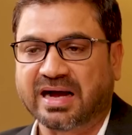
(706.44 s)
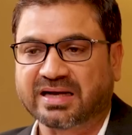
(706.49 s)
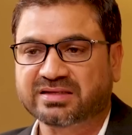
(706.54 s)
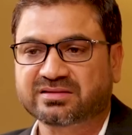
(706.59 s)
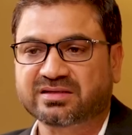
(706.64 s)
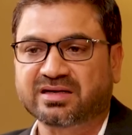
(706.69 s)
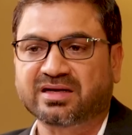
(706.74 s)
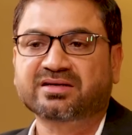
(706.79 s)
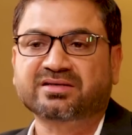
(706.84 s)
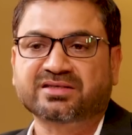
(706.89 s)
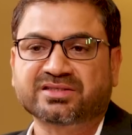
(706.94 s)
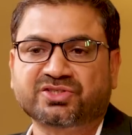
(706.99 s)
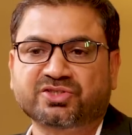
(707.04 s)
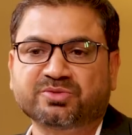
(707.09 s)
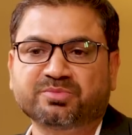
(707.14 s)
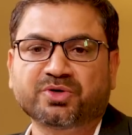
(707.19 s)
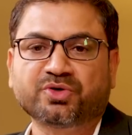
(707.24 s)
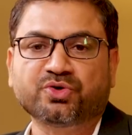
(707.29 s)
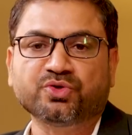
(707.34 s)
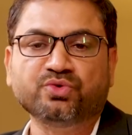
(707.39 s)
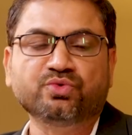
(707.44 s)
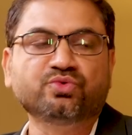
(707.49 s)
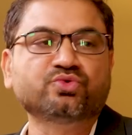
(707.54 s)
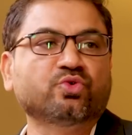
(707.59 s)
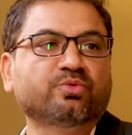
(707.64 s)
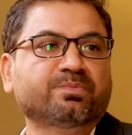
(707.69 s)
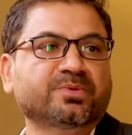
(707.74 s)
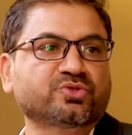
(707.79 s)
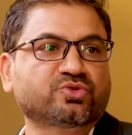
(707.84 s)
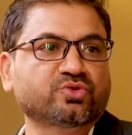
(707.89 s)
ask our customer to use
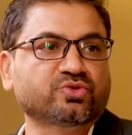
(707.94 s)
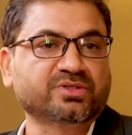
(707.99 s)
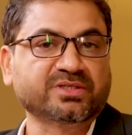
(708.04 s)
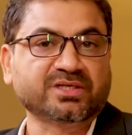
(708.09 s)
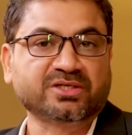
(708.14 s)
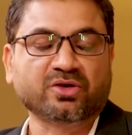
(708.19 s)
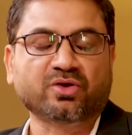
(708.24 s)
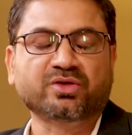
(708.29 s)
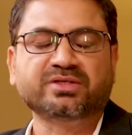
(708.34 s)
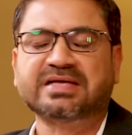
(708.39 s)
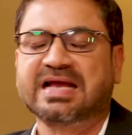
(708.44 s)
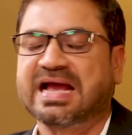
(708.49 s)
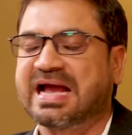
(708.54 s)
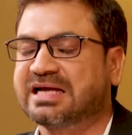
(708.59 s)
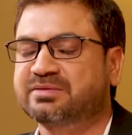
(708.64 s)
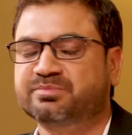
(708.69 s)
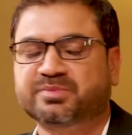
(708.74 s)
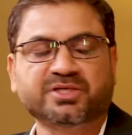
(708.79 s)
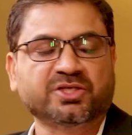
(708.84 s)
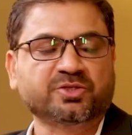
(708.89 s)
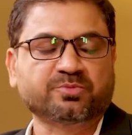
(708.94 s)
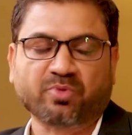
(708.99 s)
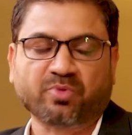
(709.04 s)
open source technology as much as